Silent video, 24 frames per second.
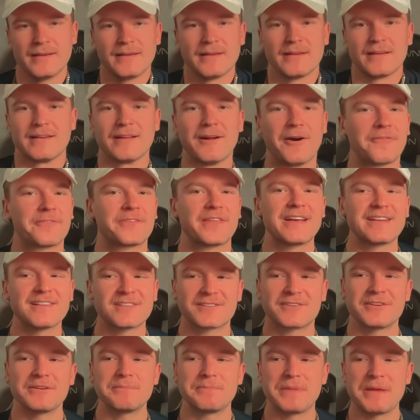you know, things
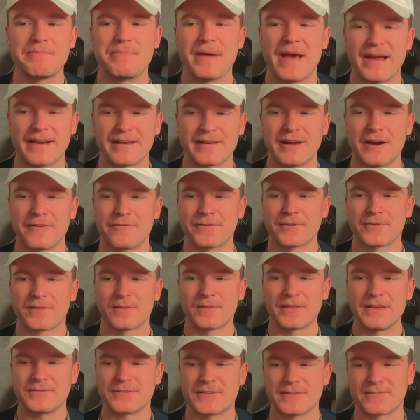couldn't be bad enough for the
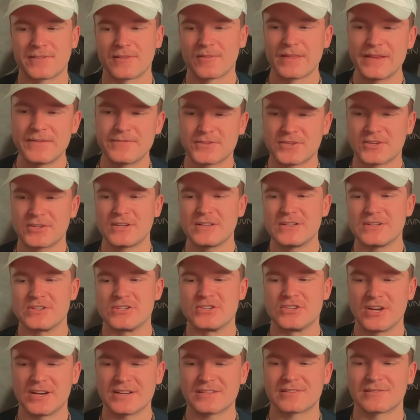Leafs. If the Leafs couldn't
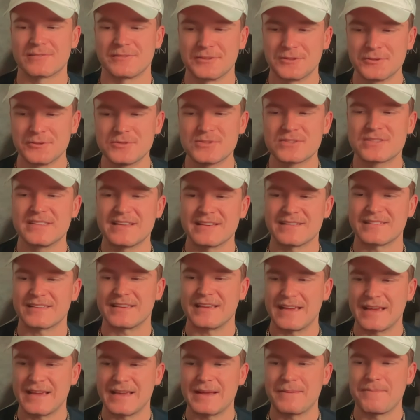just lose this
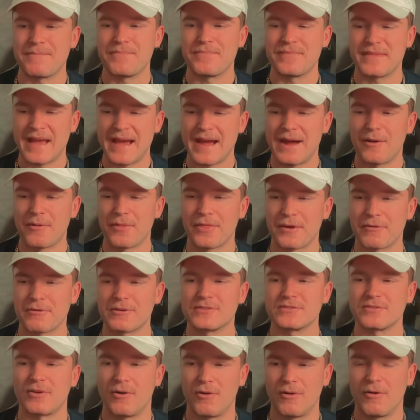game, now there
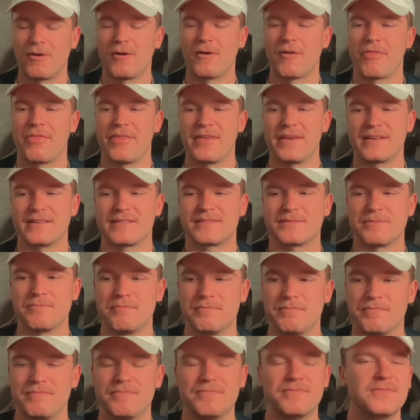is all this,
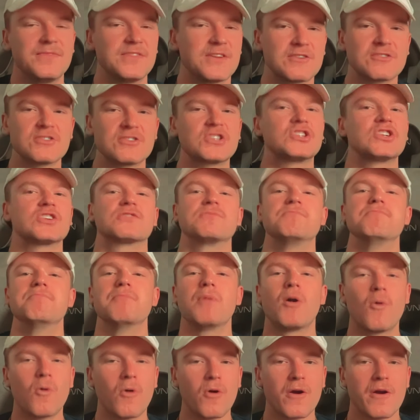there's just
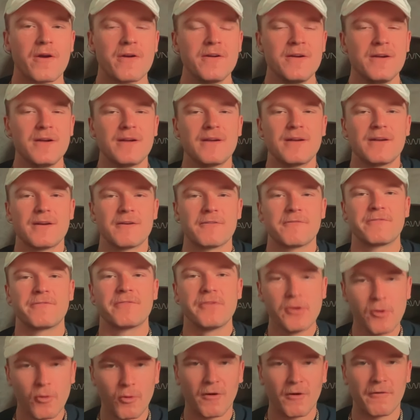more
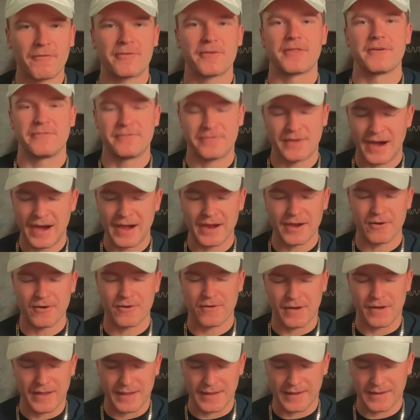fuel for the
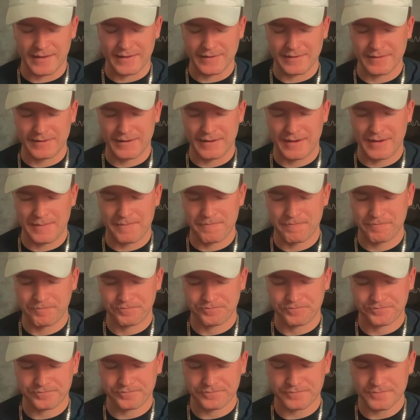fire. And, um,
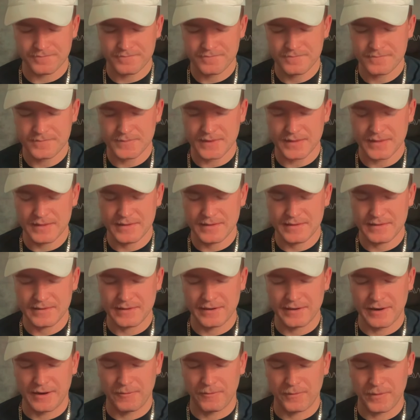you
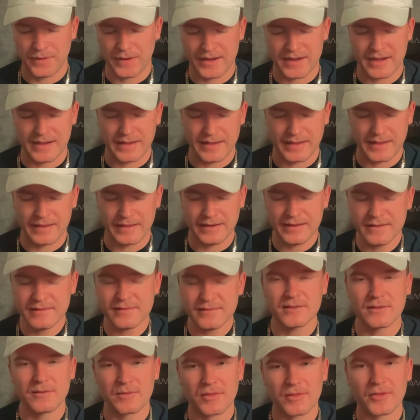know, it
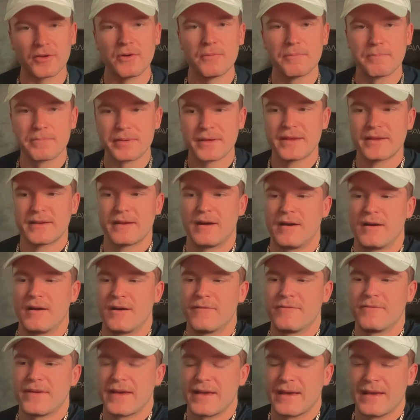is a little bit
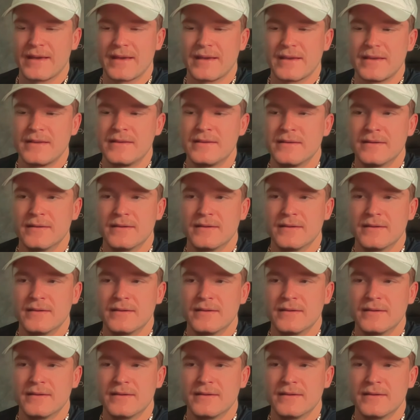of a,